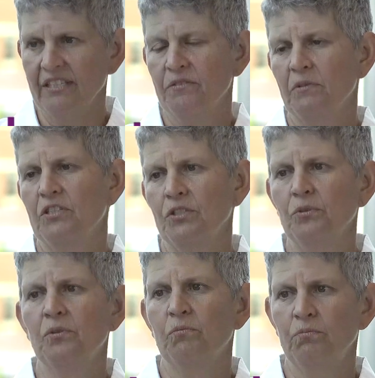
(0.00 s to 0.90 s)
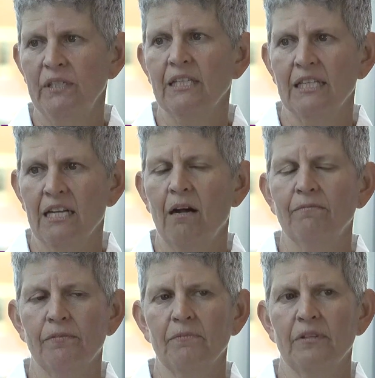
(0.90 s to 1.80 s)
is we do really
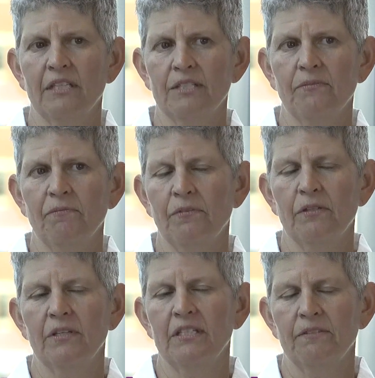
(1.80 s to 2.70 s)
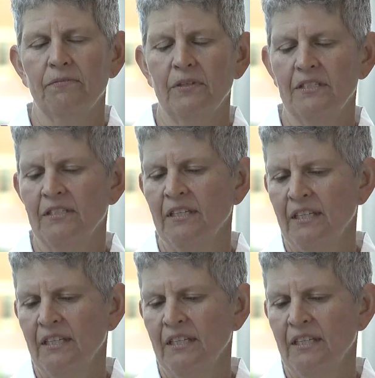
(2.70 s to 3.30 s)
come from things from very different